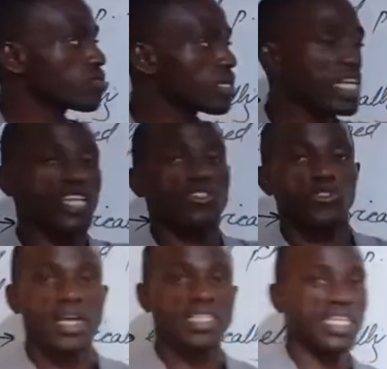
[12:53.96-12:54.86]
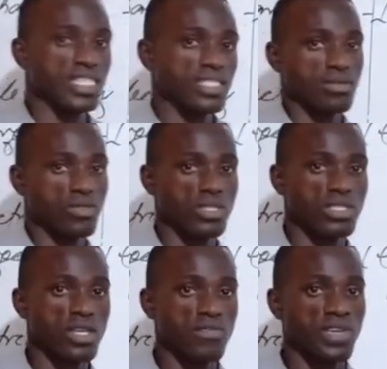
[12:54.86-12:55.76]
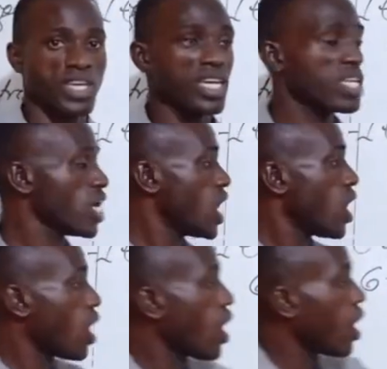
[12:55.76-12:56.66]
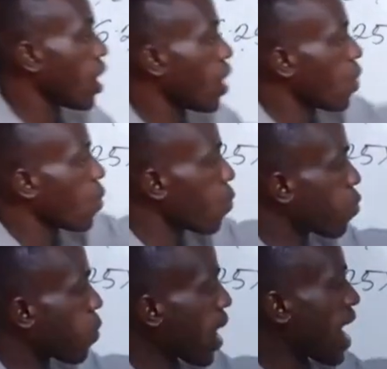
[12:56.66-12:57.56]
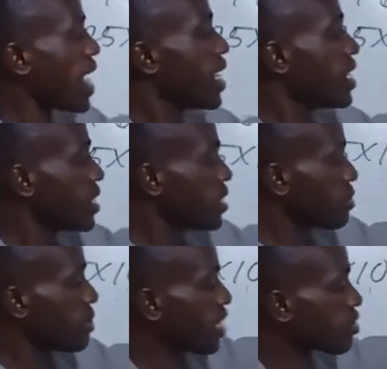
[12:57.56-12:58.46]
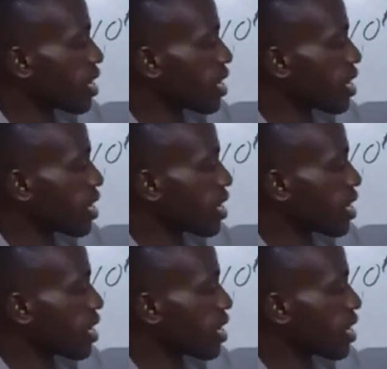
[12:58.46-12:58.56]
really attract things to itself again. Why we